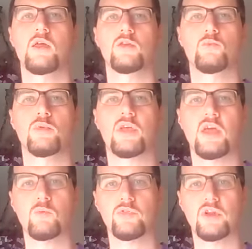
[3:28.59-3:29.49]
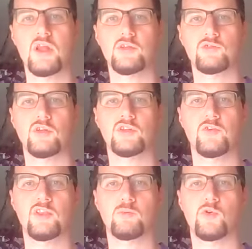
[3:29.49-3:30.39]
You begin with a nostril that's
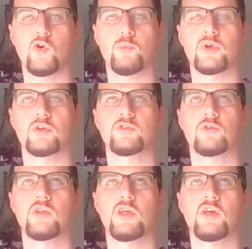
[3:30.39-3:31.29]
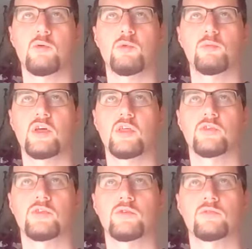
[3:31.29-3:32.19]
feeling more open. So take a couple
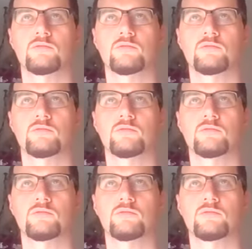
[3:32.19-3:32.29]
breaths.